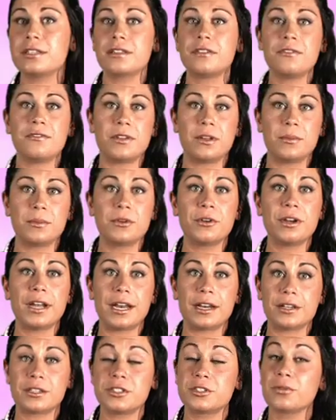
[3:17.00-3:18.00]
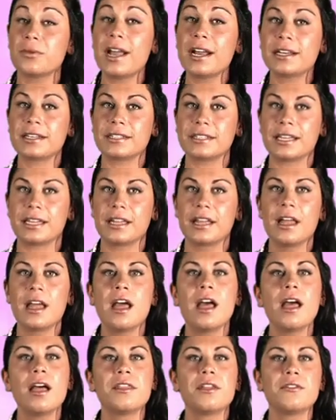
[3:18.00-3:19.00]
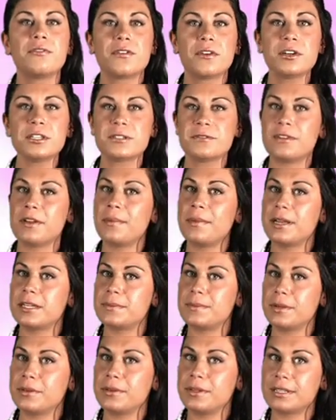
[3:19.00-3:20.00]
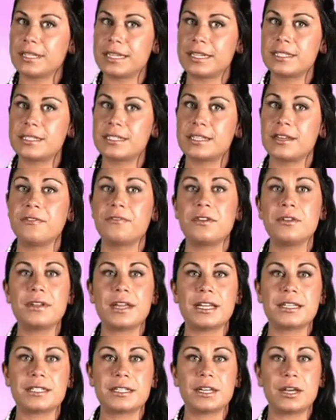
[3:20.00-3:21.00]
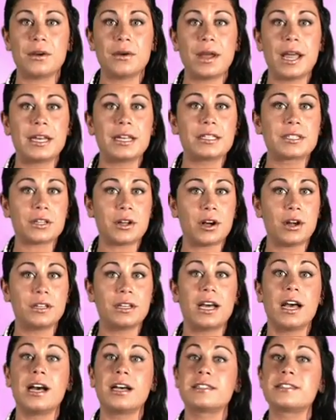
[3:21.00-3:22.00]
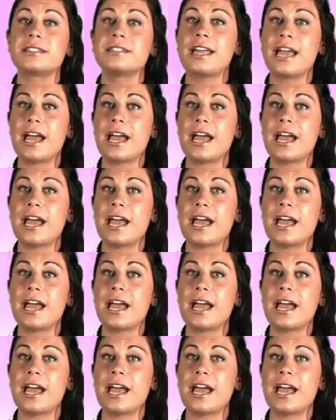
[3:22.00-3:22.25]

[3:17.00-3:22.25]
to the film creators directly. The first film has been released a few days ago and it's called Us